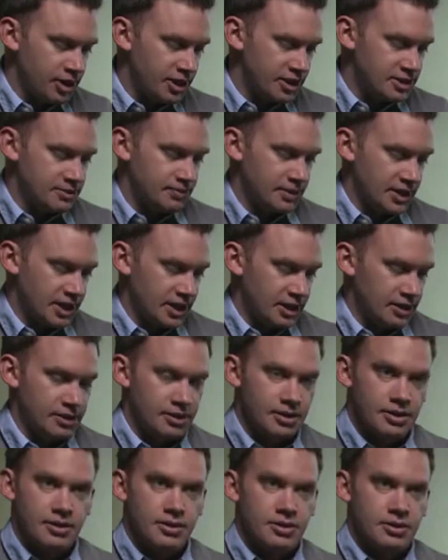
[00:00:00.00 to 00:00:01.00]
ready to
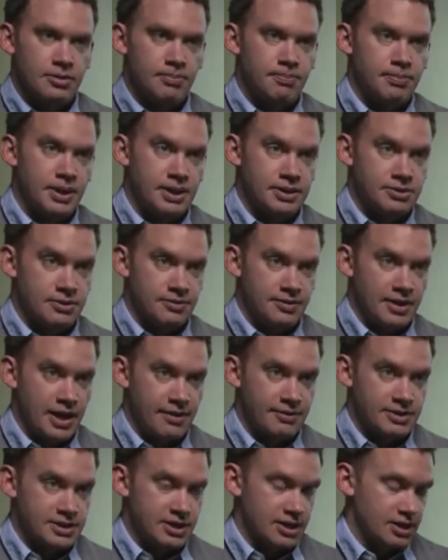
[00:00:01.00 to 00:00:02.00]
begin, the picture of the
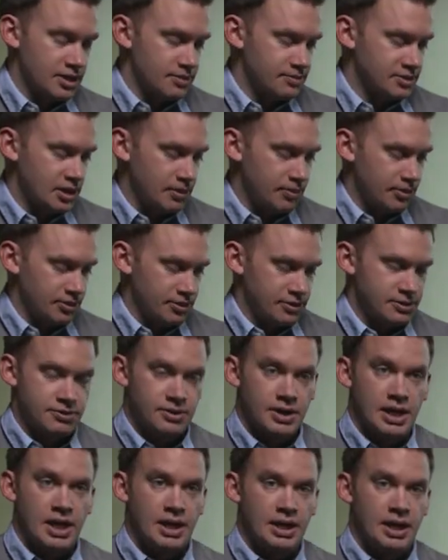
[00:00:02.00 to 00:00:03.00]
avatar comes up on the
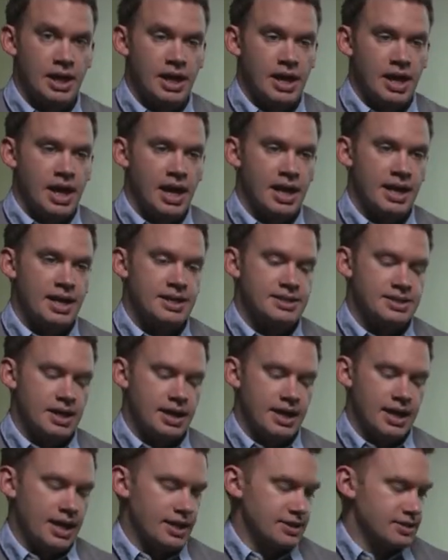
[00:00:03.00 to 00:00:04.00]
screen, and as
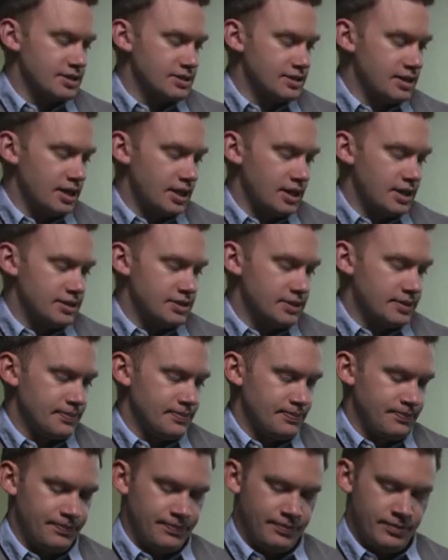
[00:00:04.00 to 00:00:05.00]
I exercise,
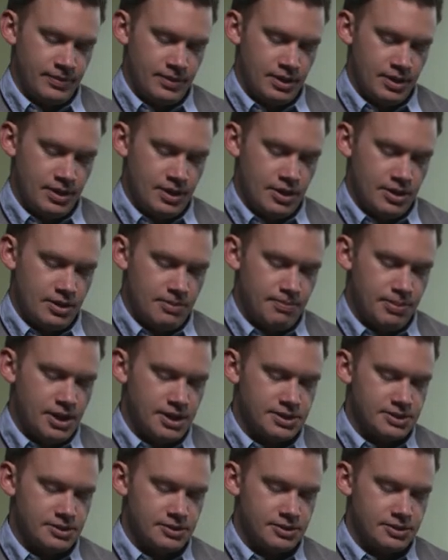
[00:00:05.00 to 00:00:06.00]
the
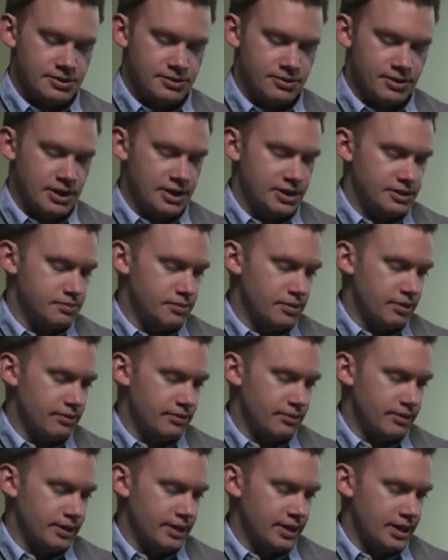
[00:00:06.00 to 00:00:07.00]
person on the screen is
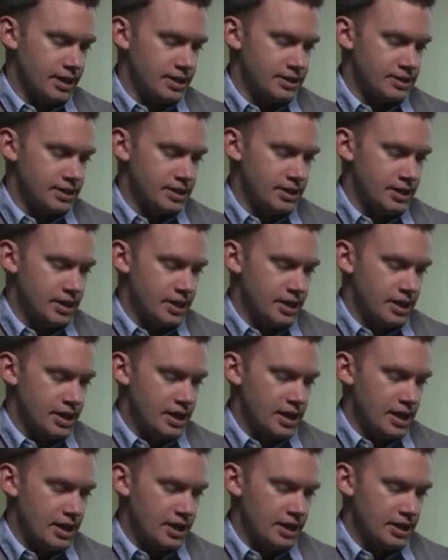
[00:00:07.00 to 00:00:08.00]
mirroring that,
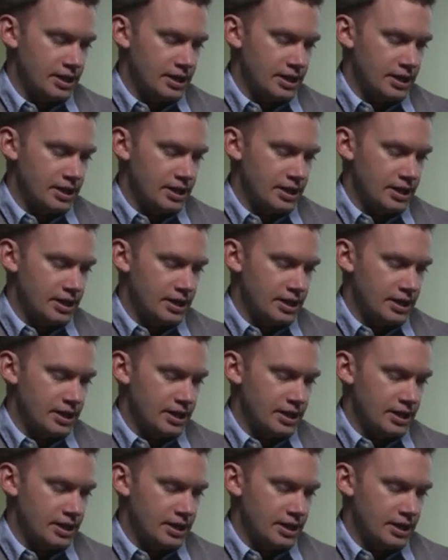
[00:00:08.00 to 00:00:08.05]
and